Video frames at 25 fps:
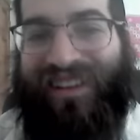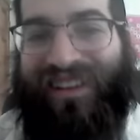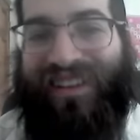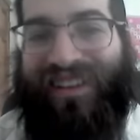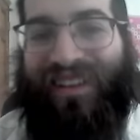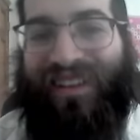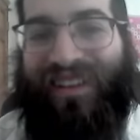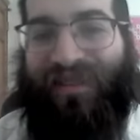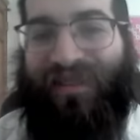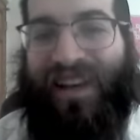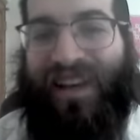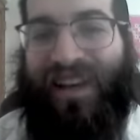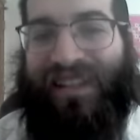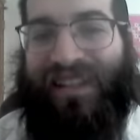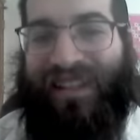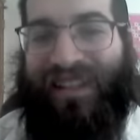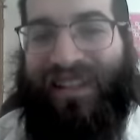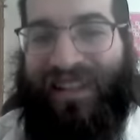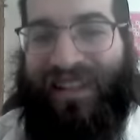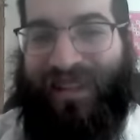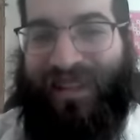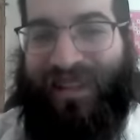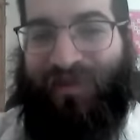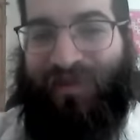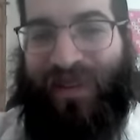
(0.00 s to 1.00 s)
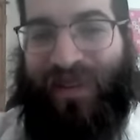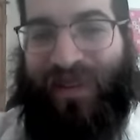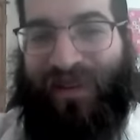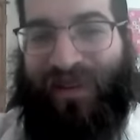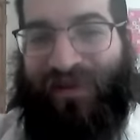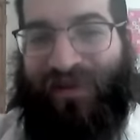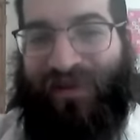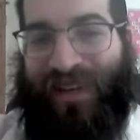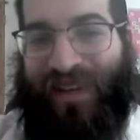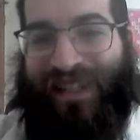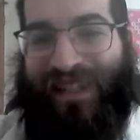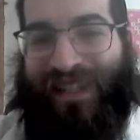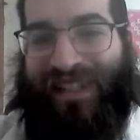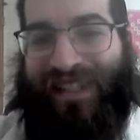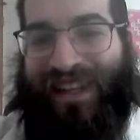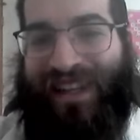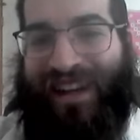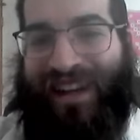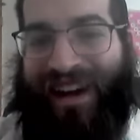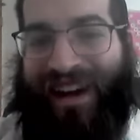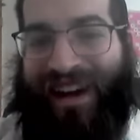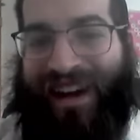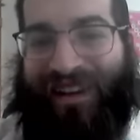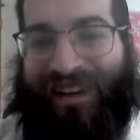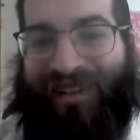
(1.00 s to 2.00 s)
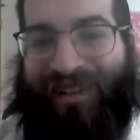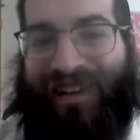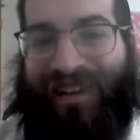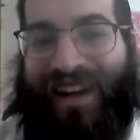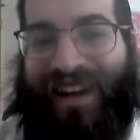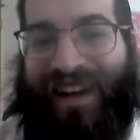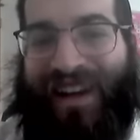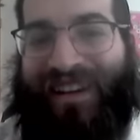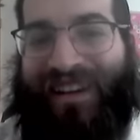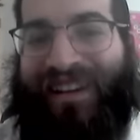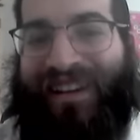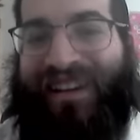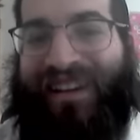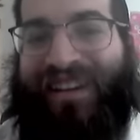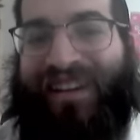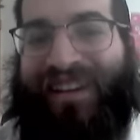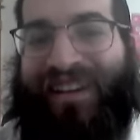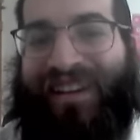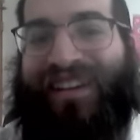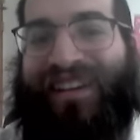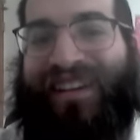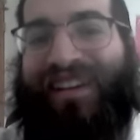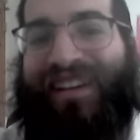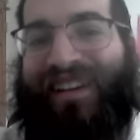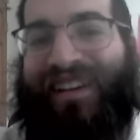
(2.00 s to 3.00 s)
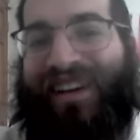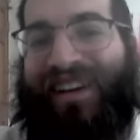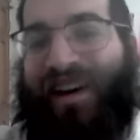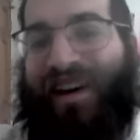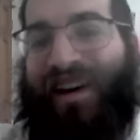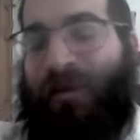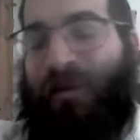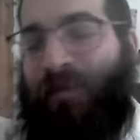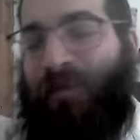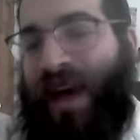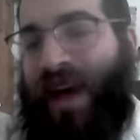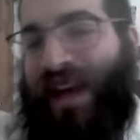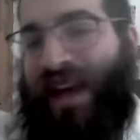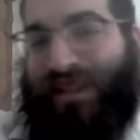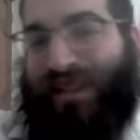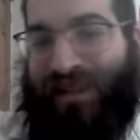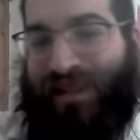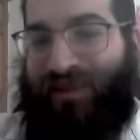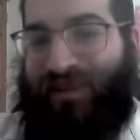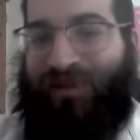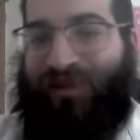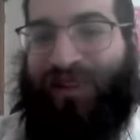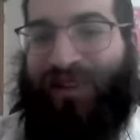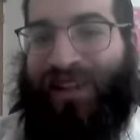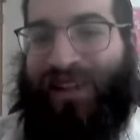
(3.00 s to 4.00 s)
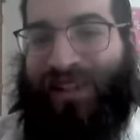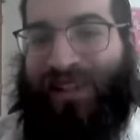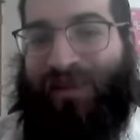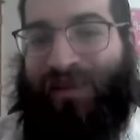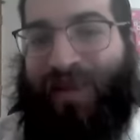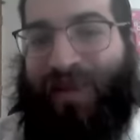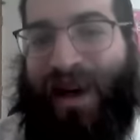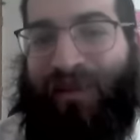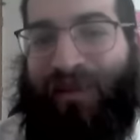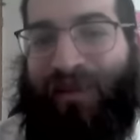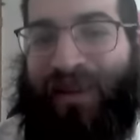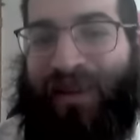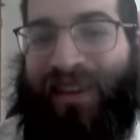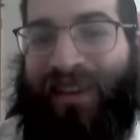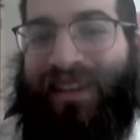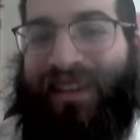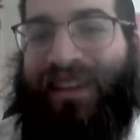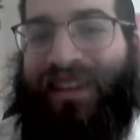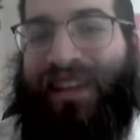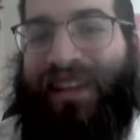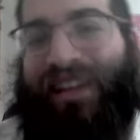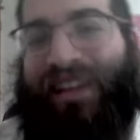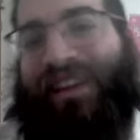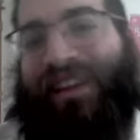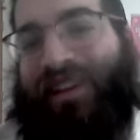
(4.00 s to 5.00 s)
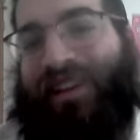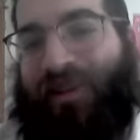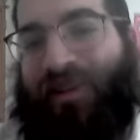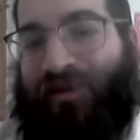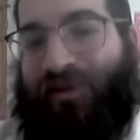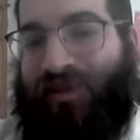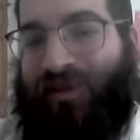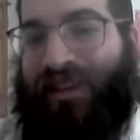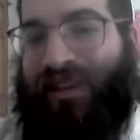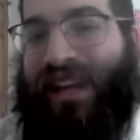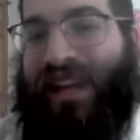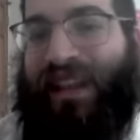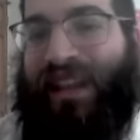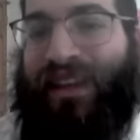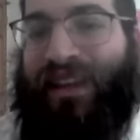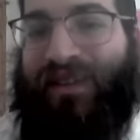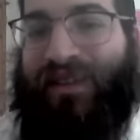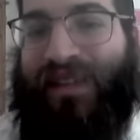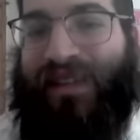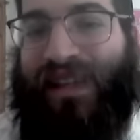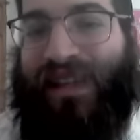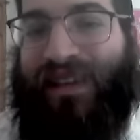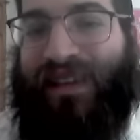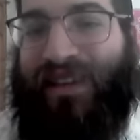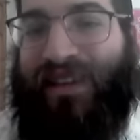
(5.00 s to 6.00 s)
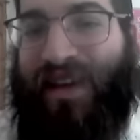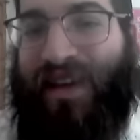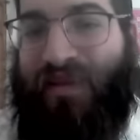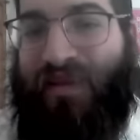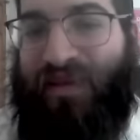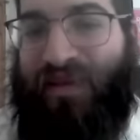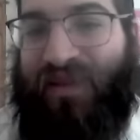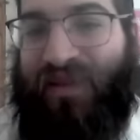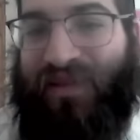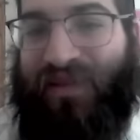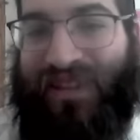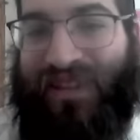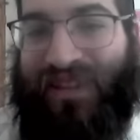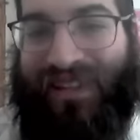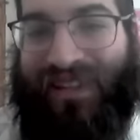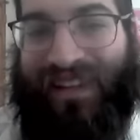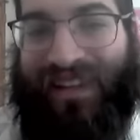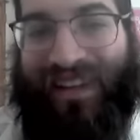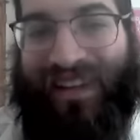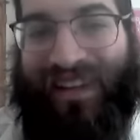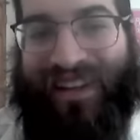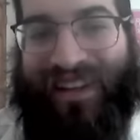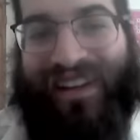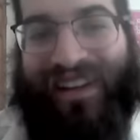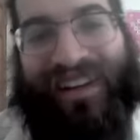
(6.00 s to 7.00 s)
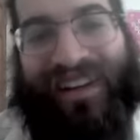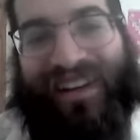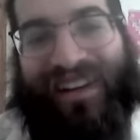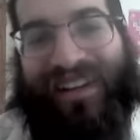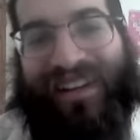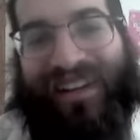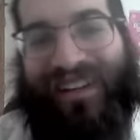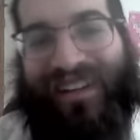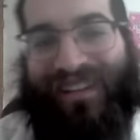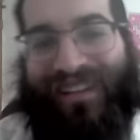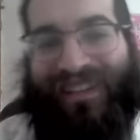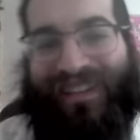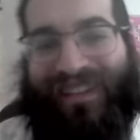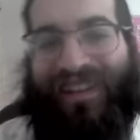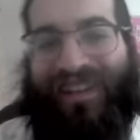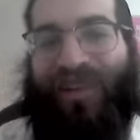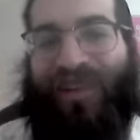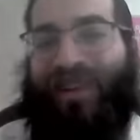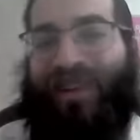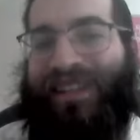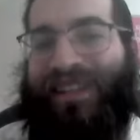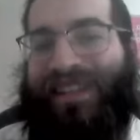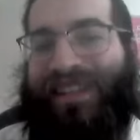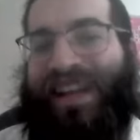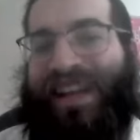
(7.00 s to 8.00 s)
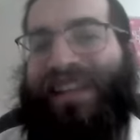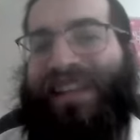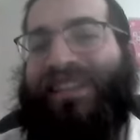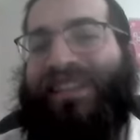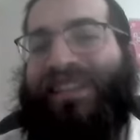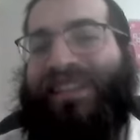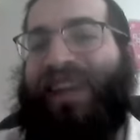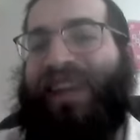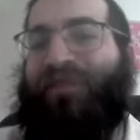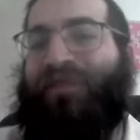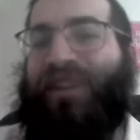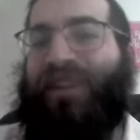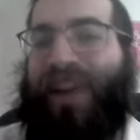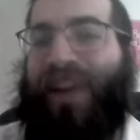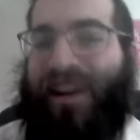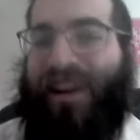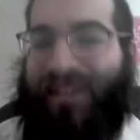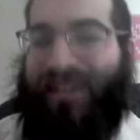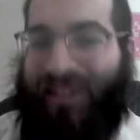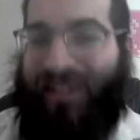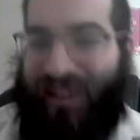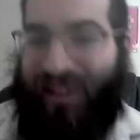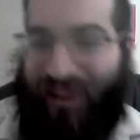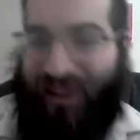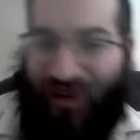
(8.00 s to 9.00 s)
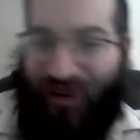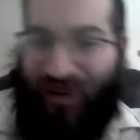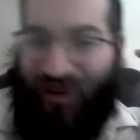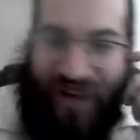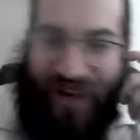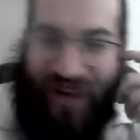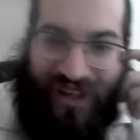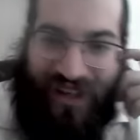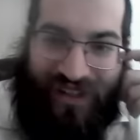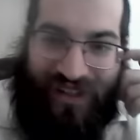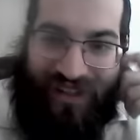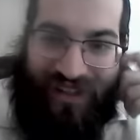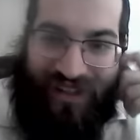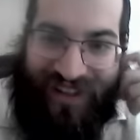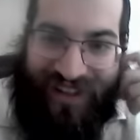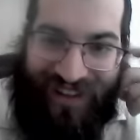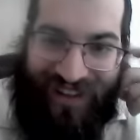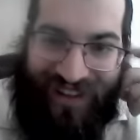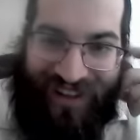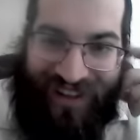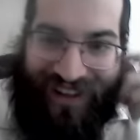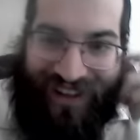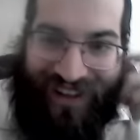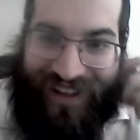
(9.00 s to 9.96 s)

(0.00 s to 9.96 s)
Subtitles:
Leviathan is the big fish that God created, a massive fish, a mammoth, that lives at the depth of the sea. So he said, "Send regards to the Leviathan."